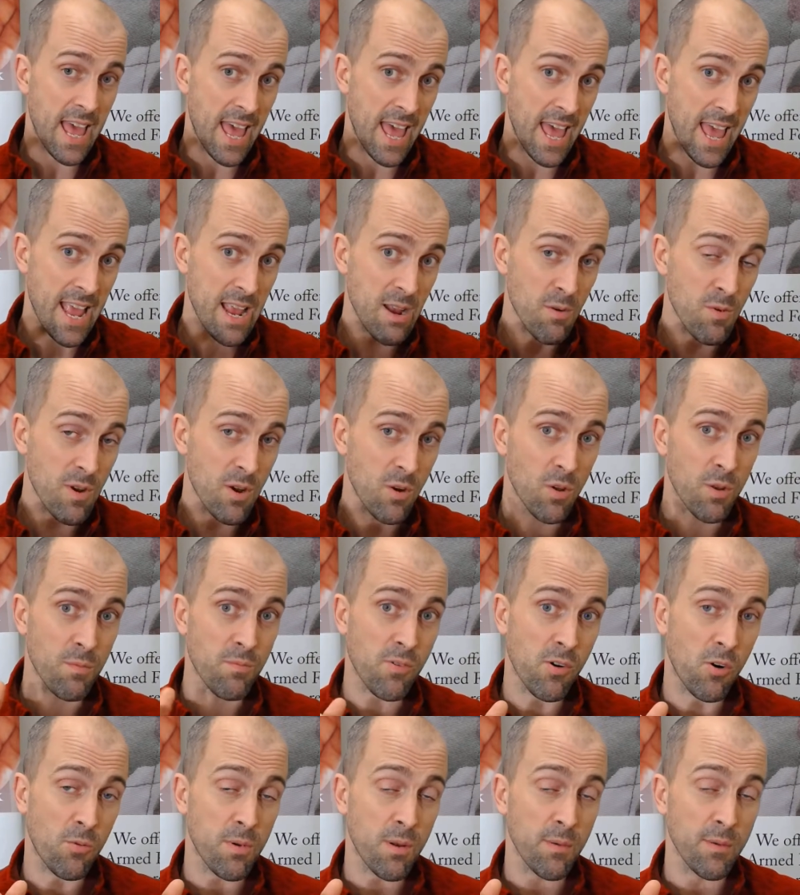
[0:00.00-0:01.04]
hey, we've got a
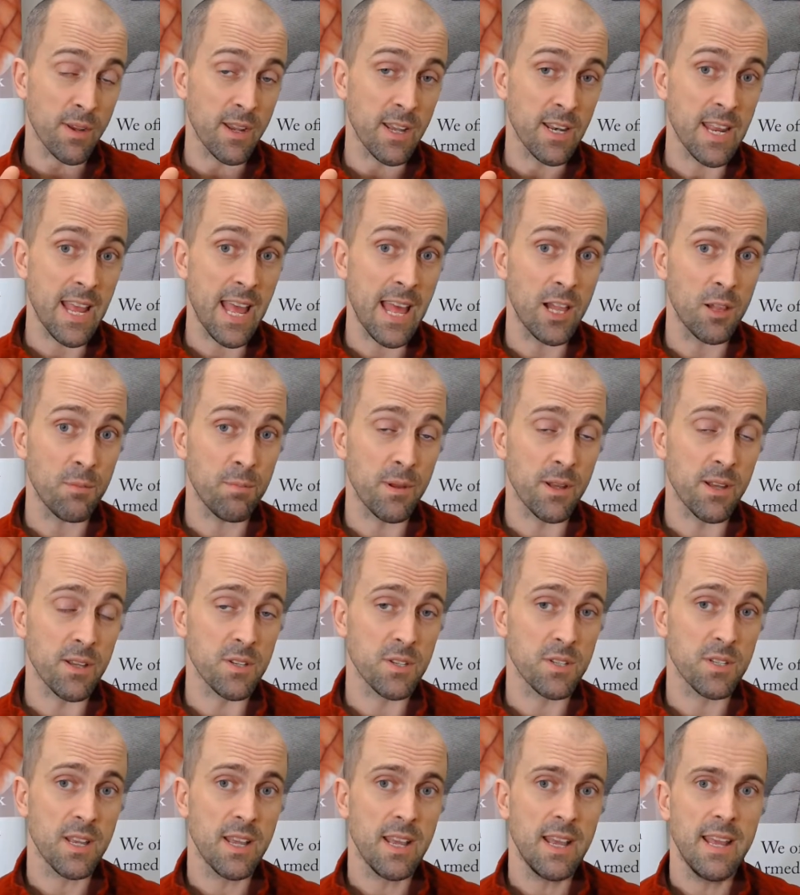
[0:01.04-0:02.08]
problem, can you help
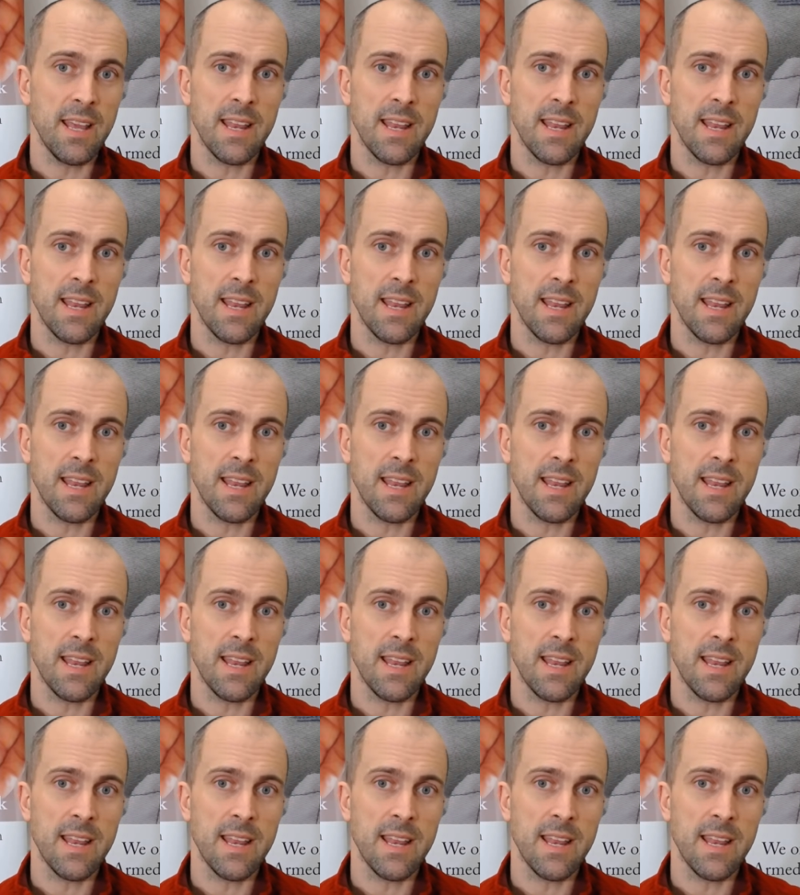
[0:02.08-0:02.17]
us?